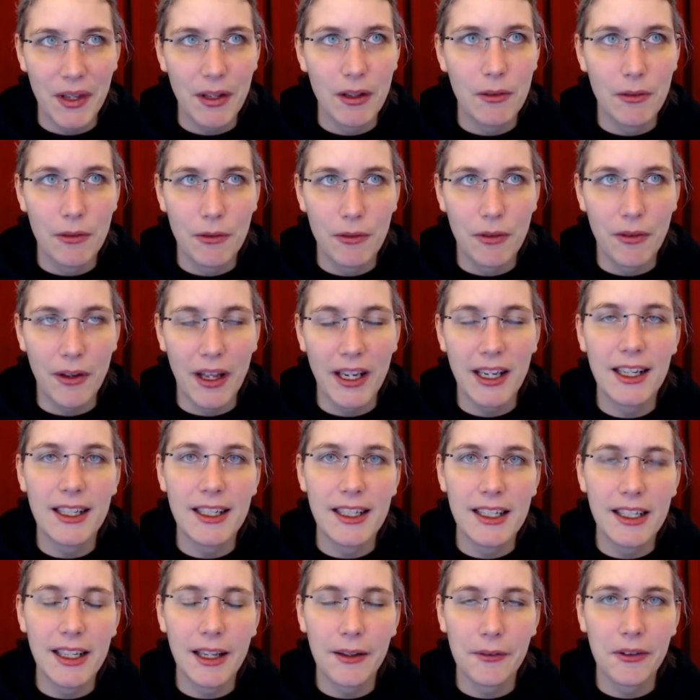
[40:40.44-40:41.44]
Funnily
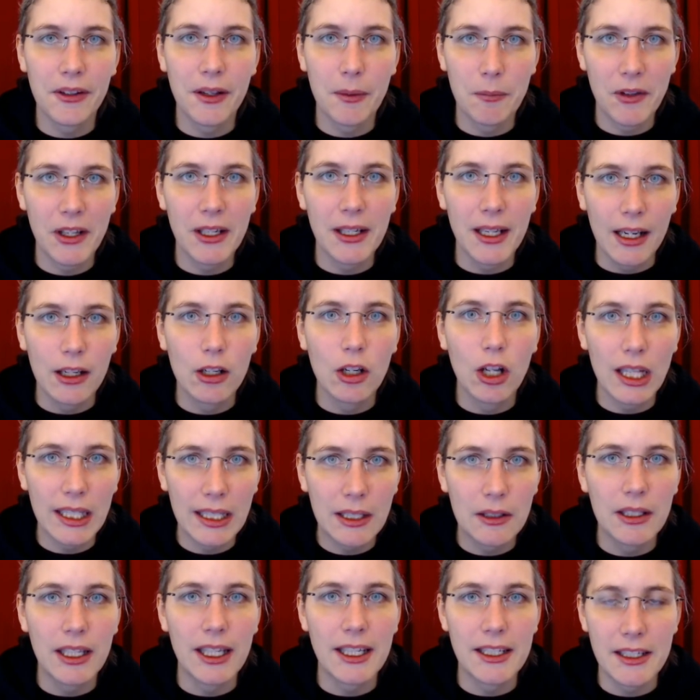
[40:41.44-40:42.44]
enough, something like
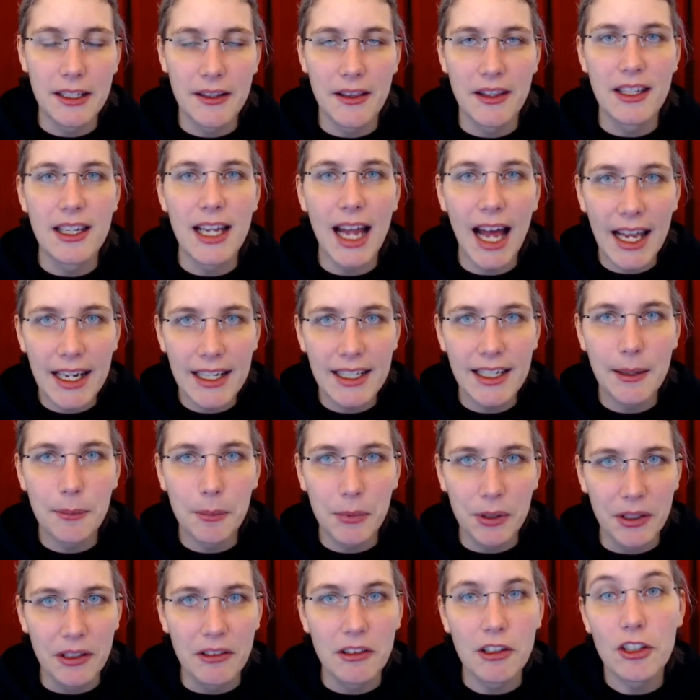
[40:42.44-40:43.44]
calculating the line
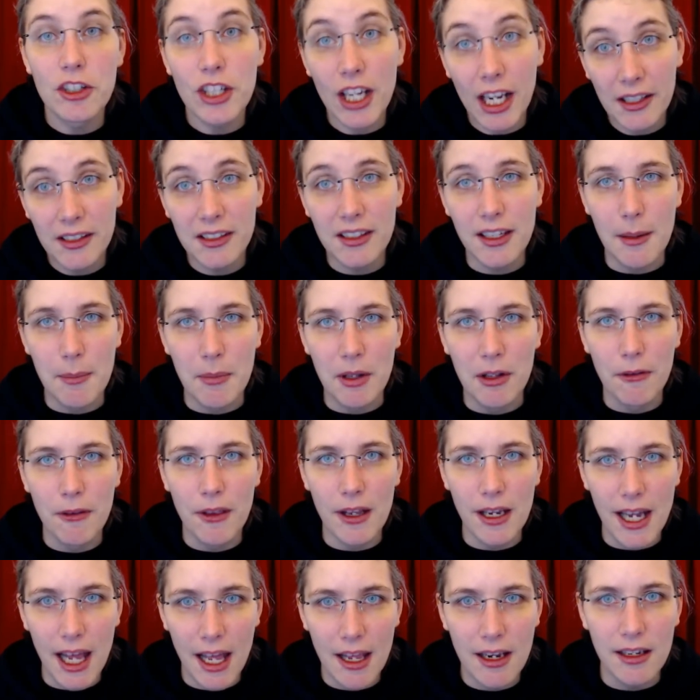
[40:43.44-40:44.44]
number and the checksum of the
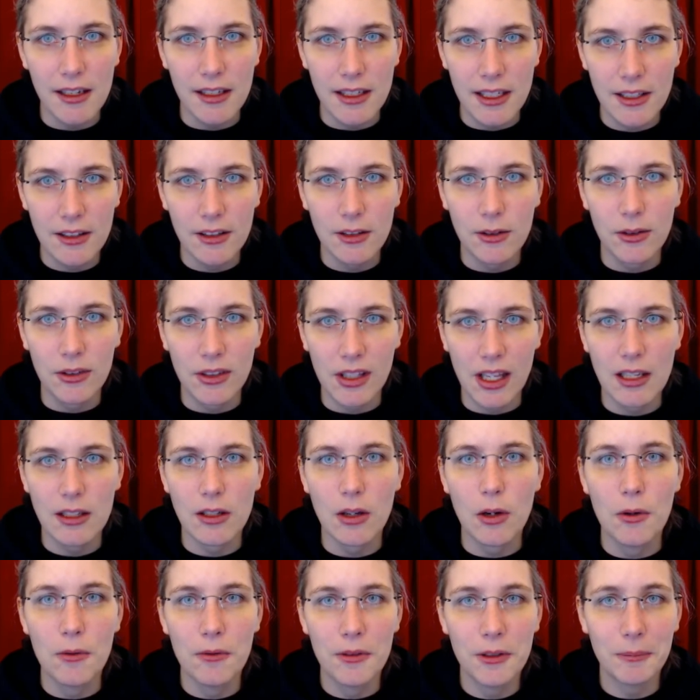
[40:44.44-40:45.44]
line it needs to send
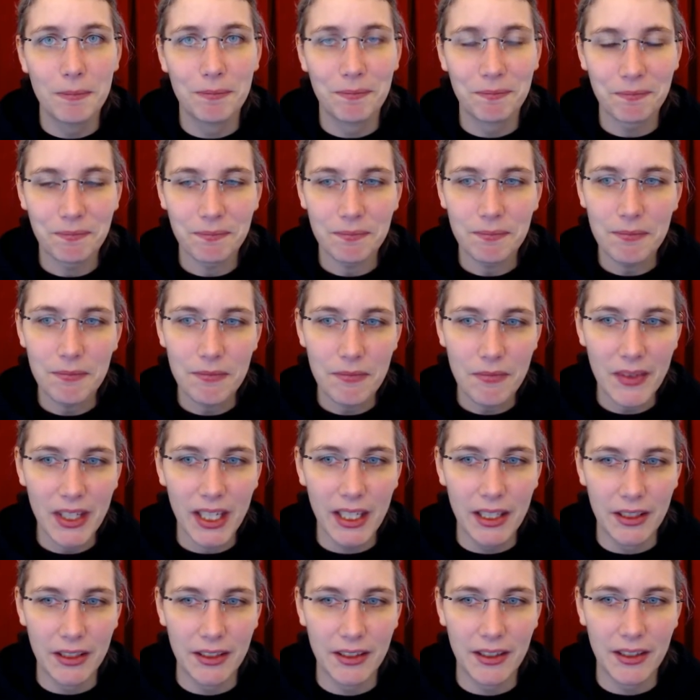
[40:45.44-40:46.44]
over
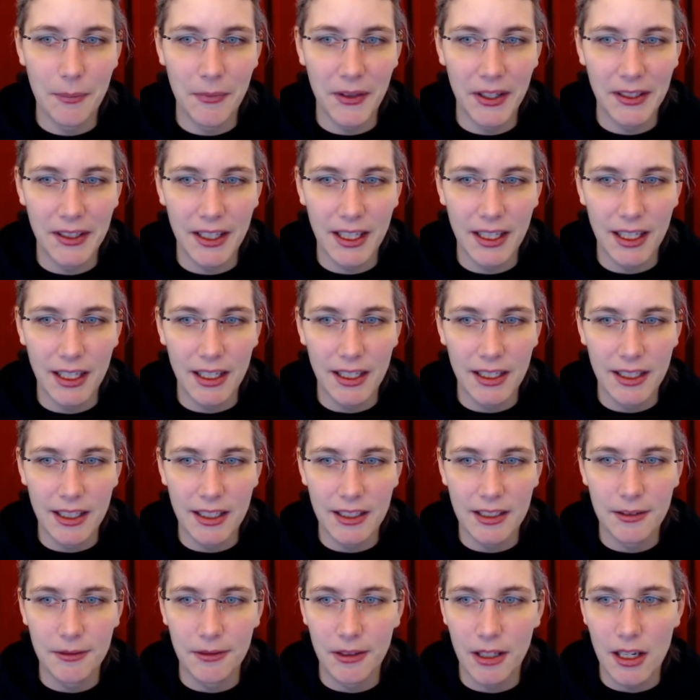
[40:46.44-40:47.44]
is something that I
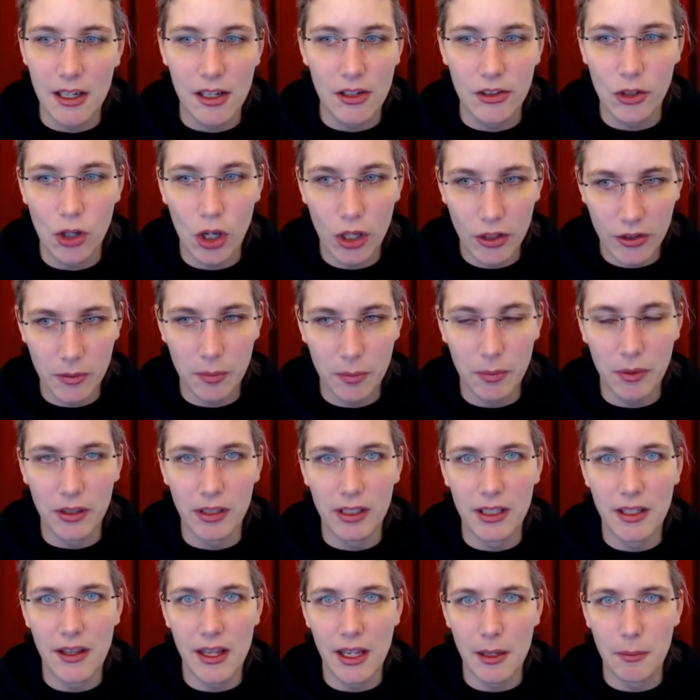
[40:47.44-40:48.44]
identified as a hotspot
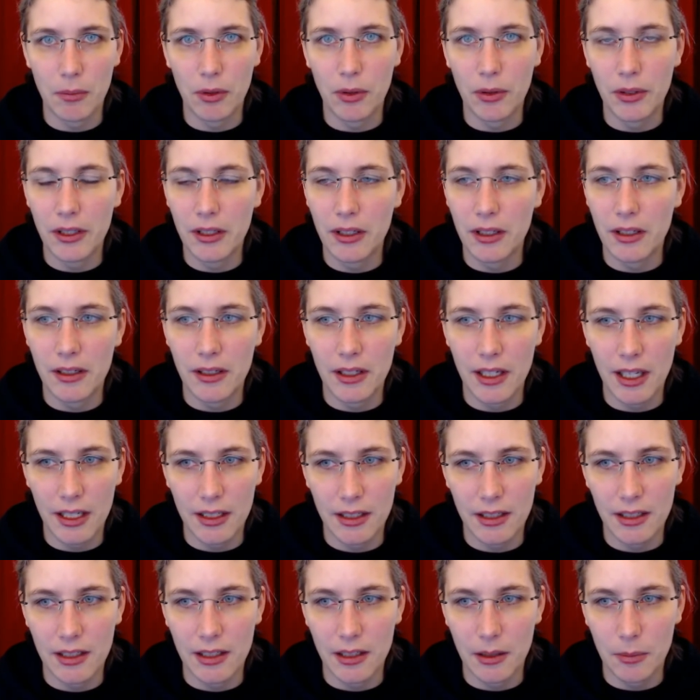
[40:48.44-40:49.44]
in that point in that
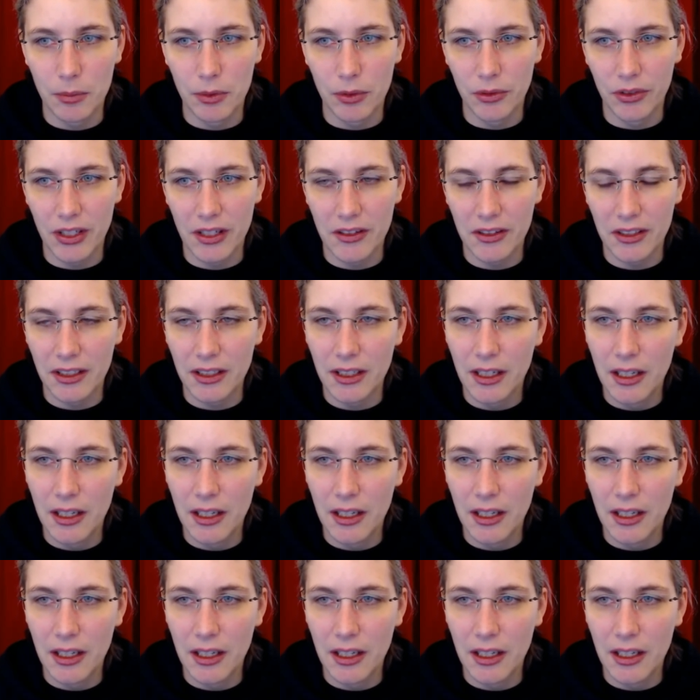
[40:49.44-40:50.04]
in that processing.